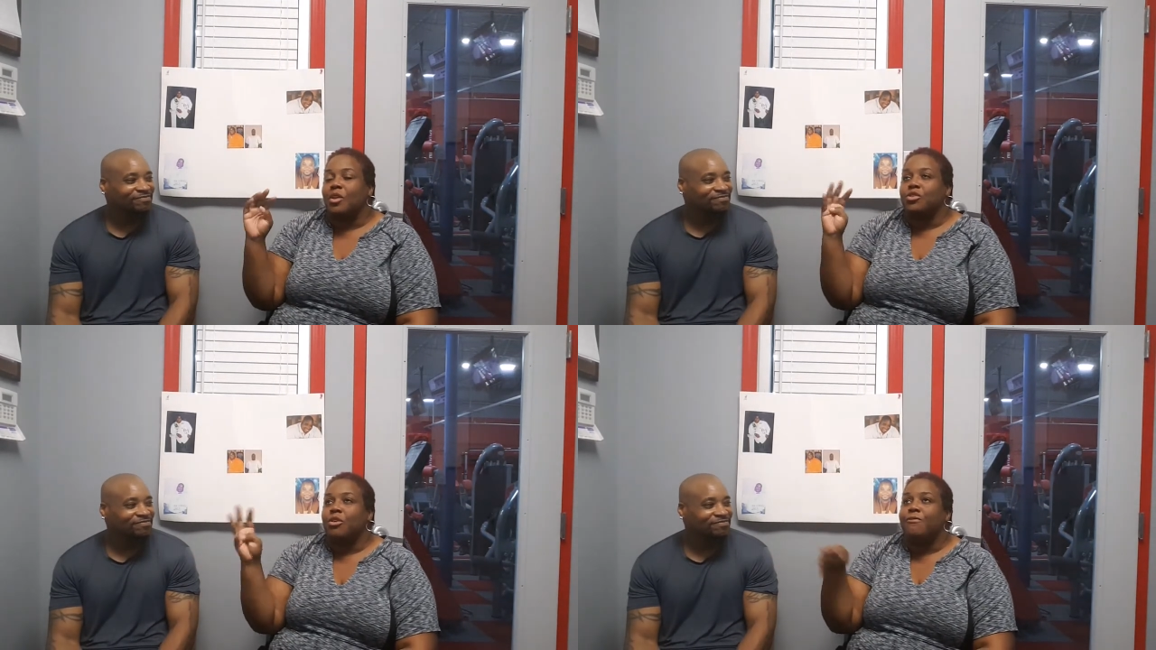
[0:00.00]

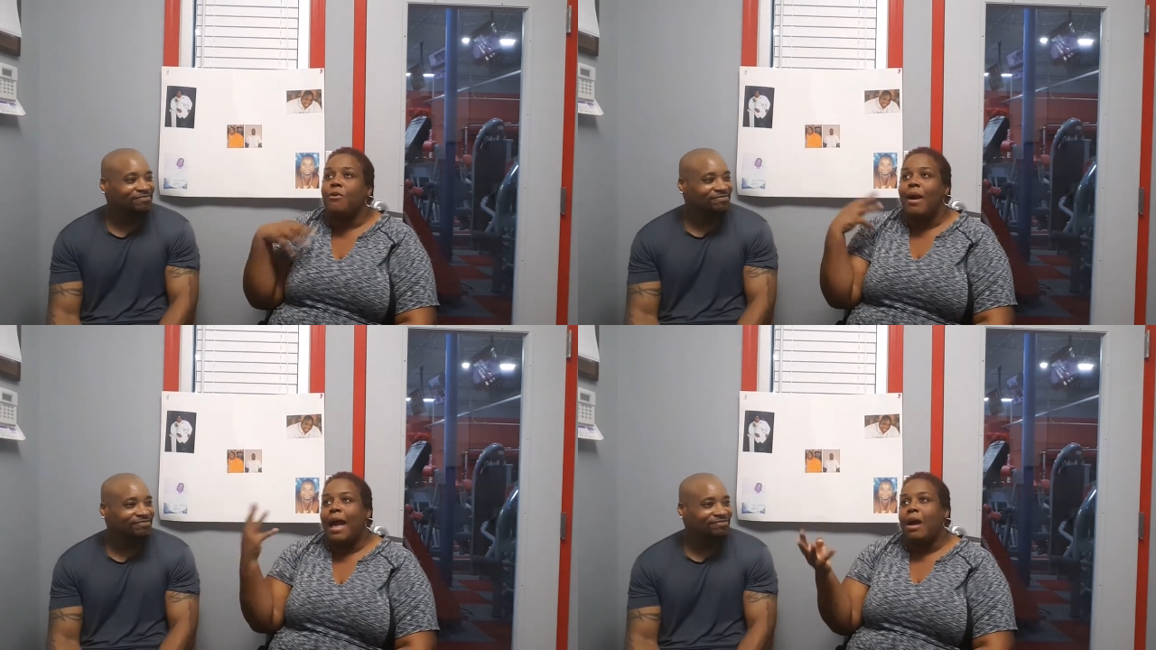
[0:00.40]
Speaker 1: your
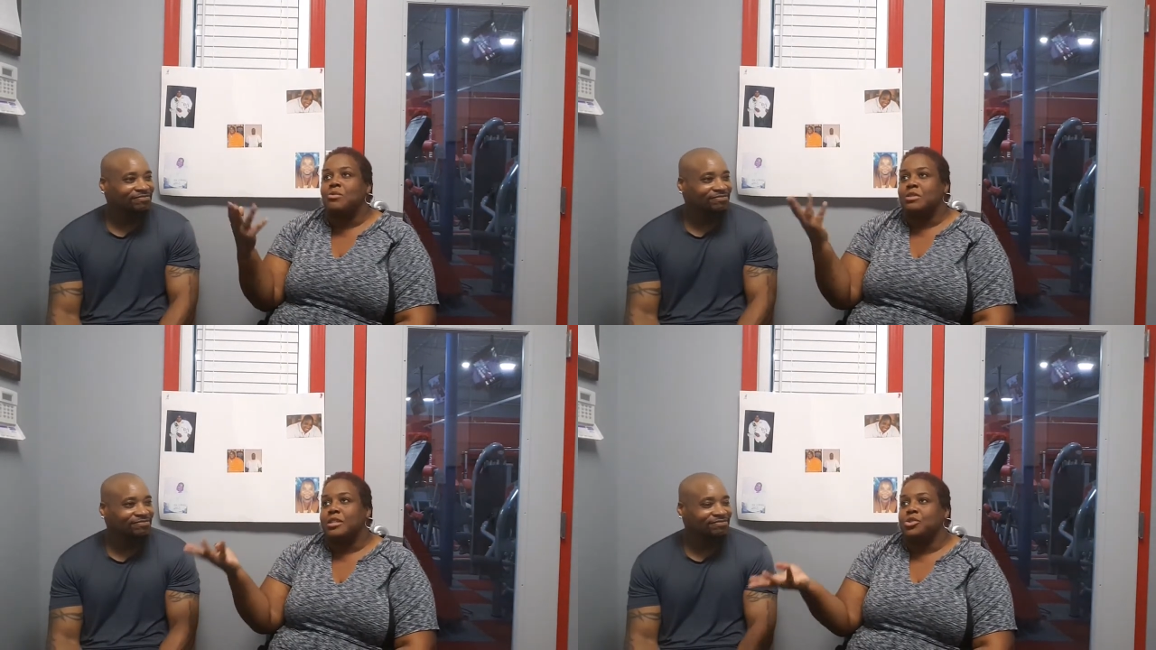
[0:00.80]
four
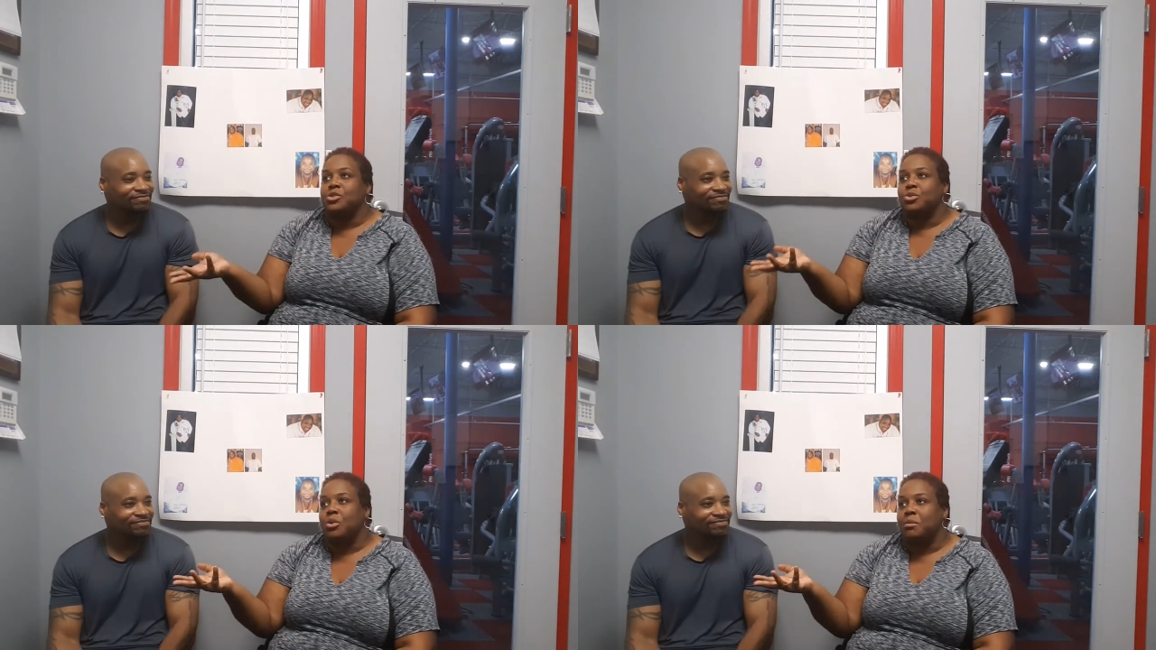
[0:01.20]
hours that
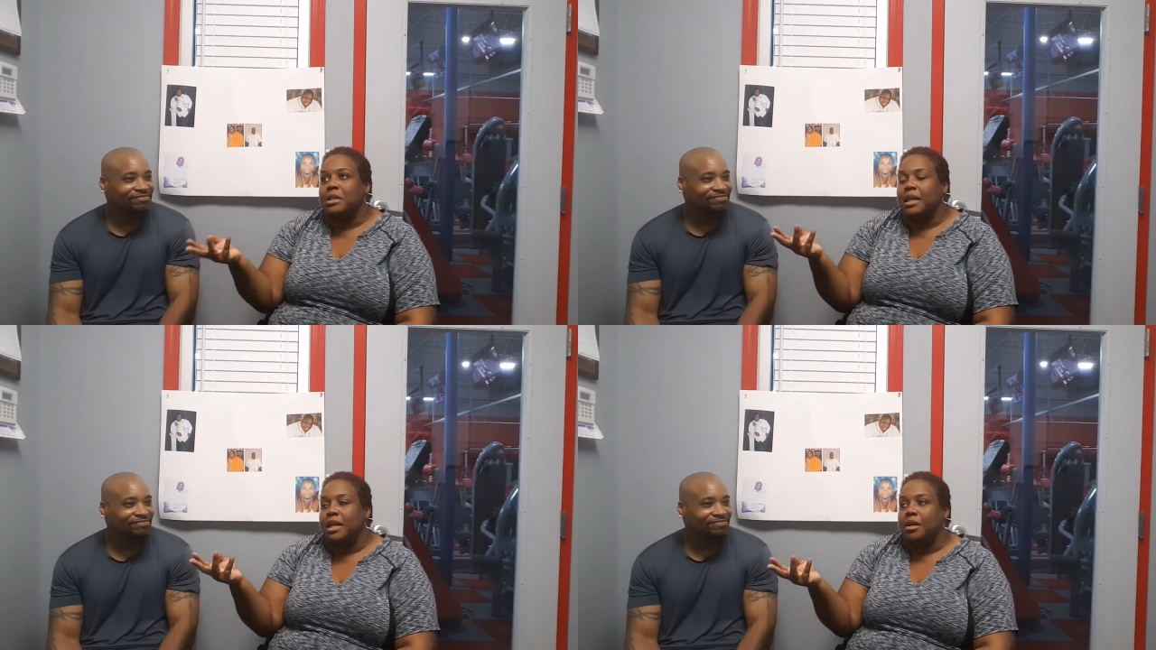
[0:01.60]
you
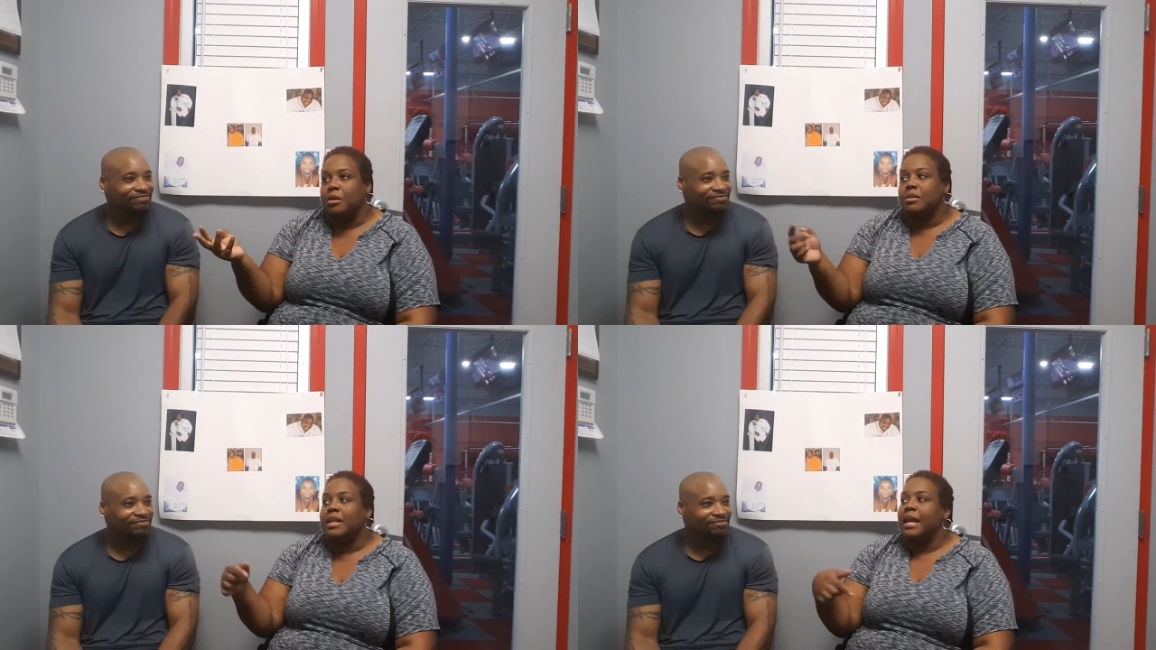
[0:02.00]
normally hear,